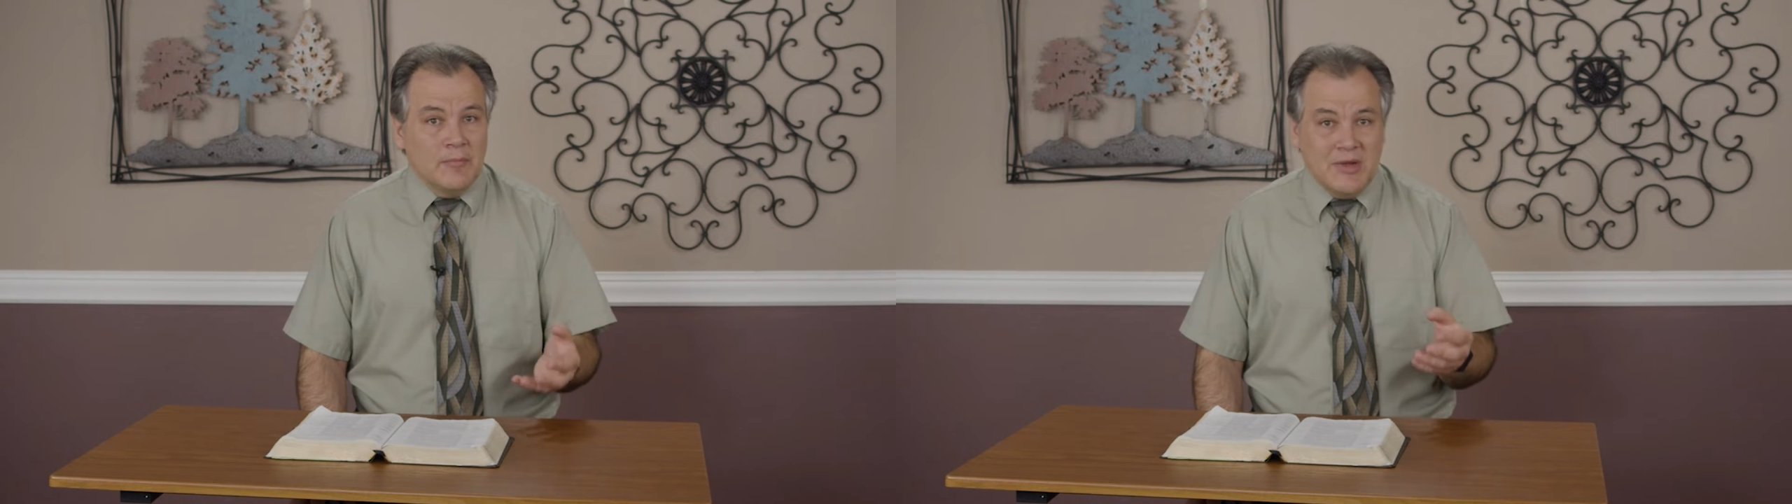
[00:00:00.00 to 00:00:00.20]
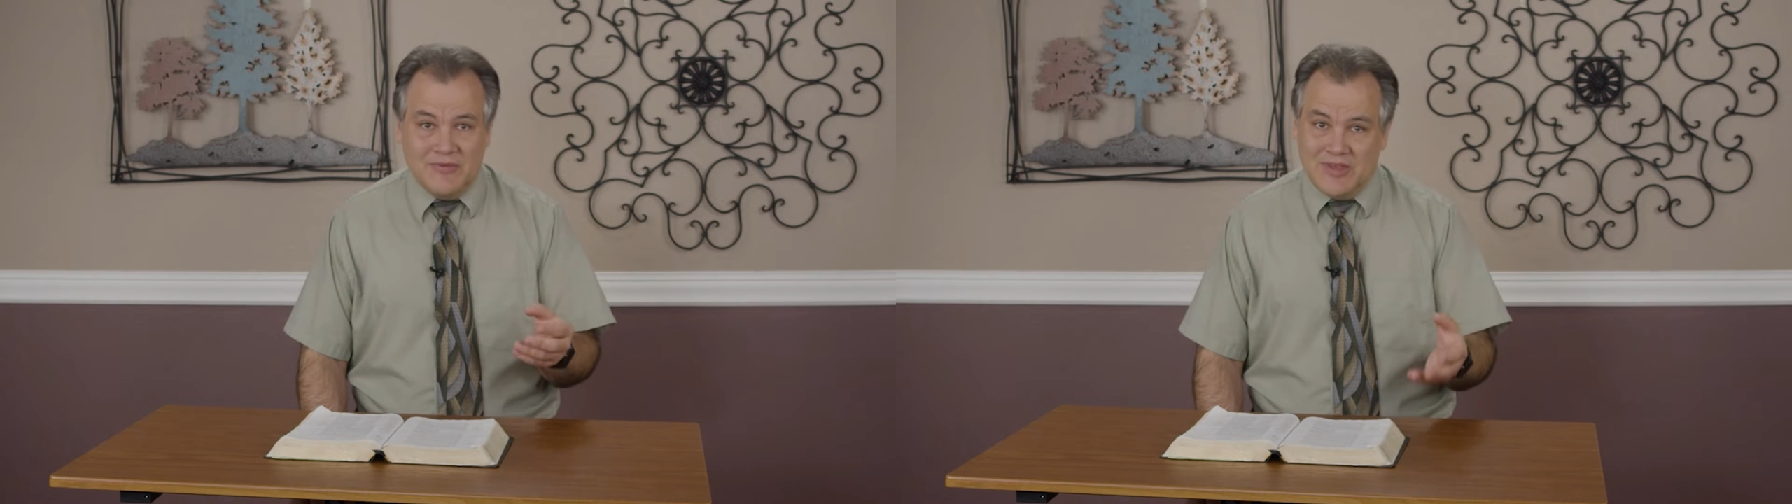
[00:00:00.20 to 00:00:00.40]

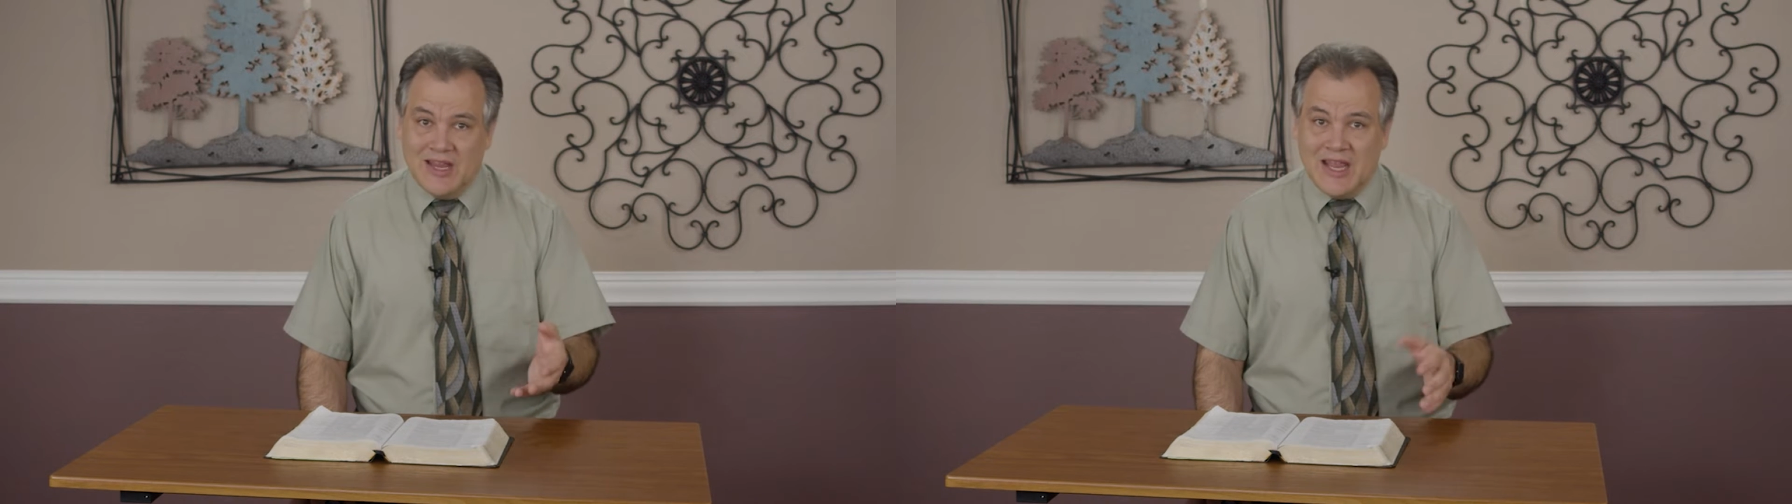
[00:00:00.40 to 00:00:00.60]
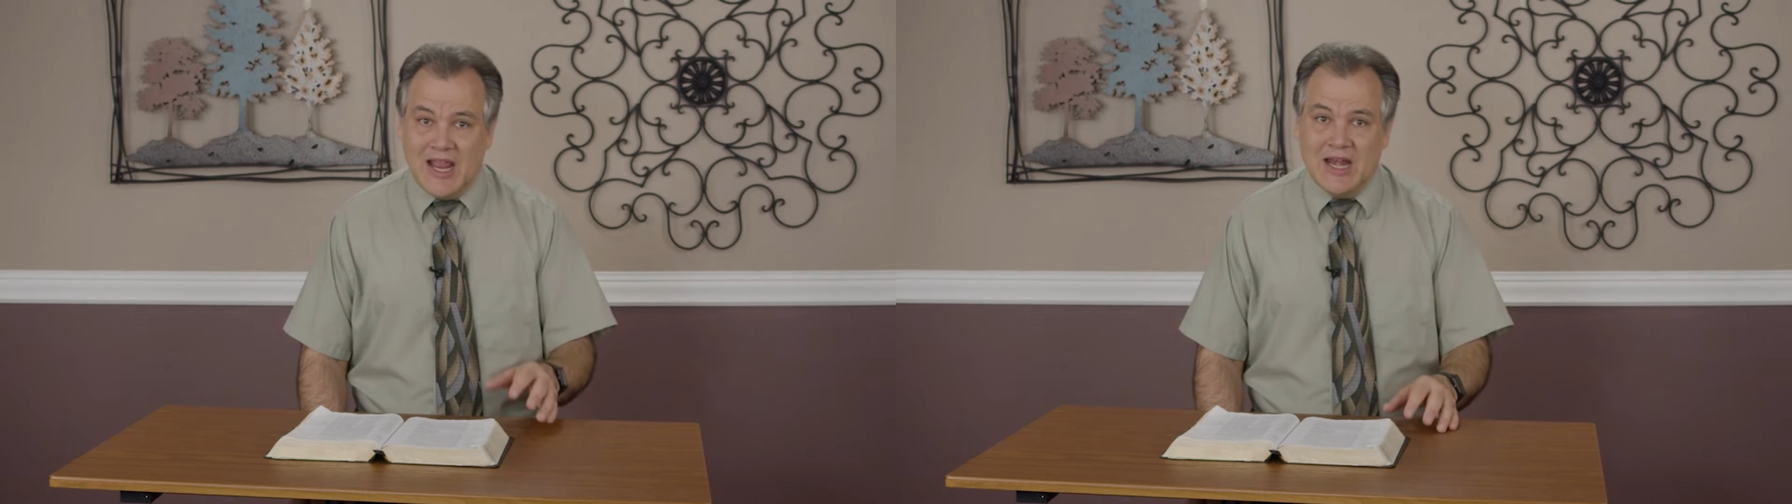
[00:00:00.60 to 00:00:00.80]
But if they
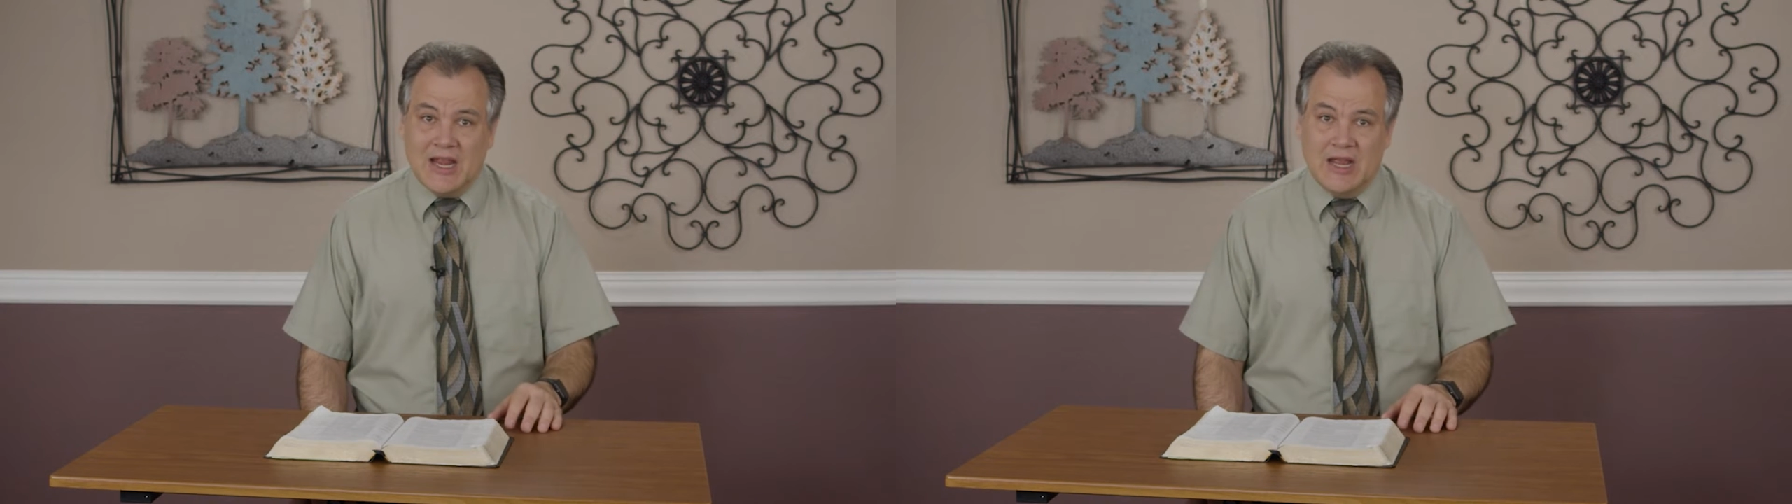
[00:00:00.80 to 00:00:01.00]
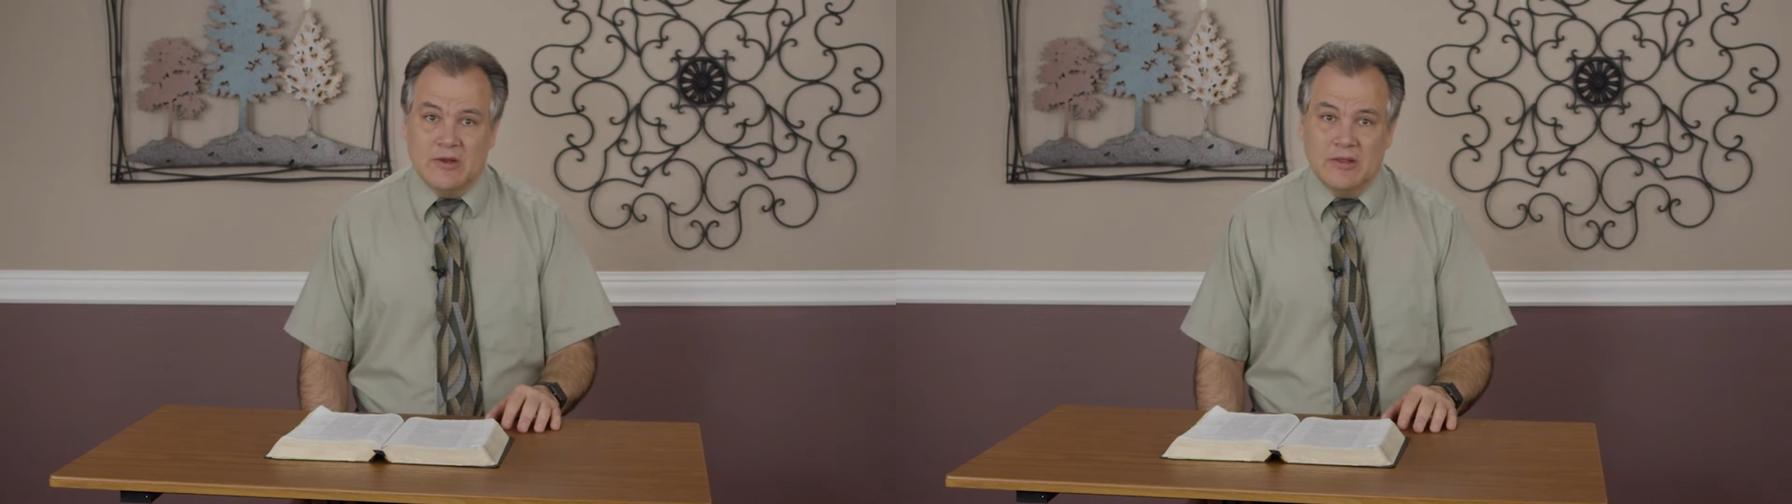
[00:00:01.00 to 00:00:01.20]
can't
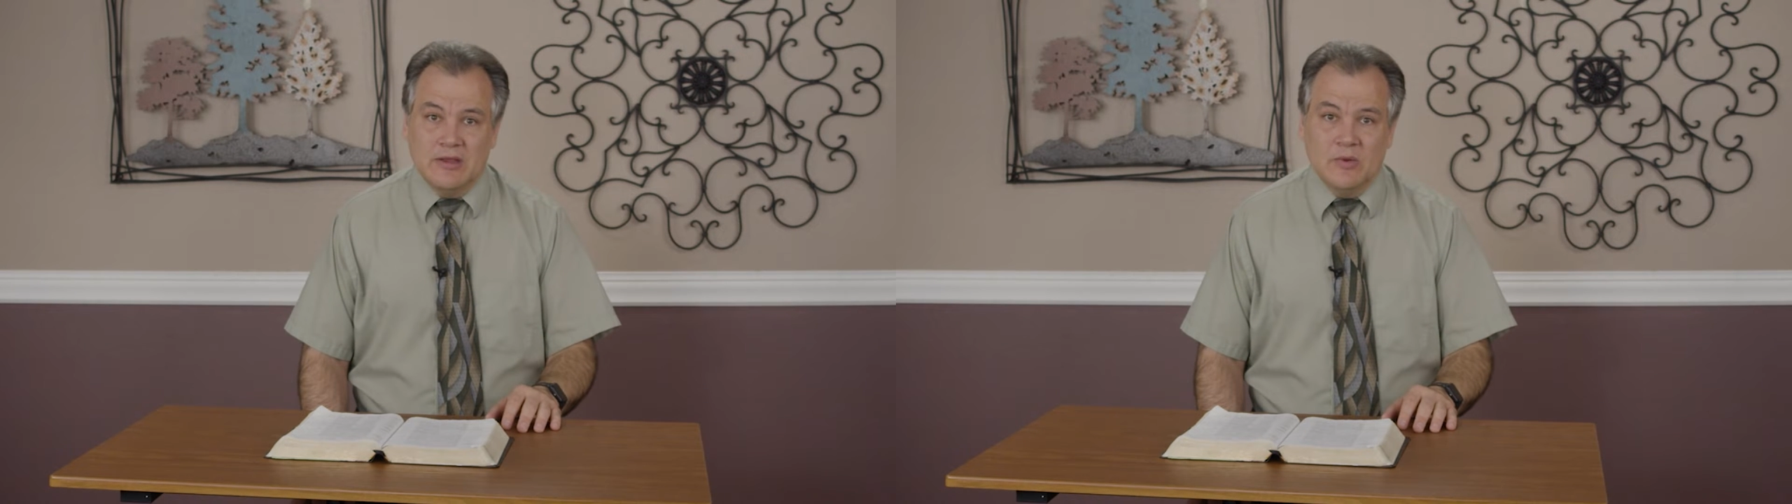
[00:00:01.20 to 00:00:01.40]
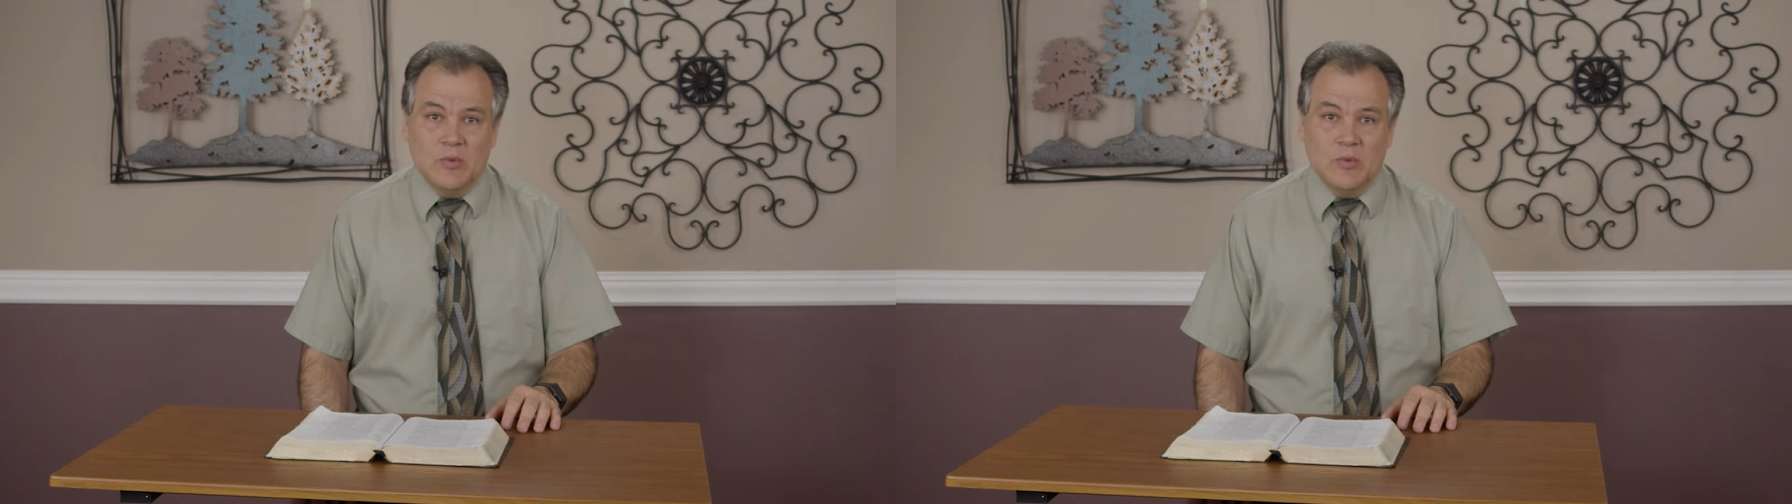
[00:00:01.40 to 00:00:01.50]
handle it,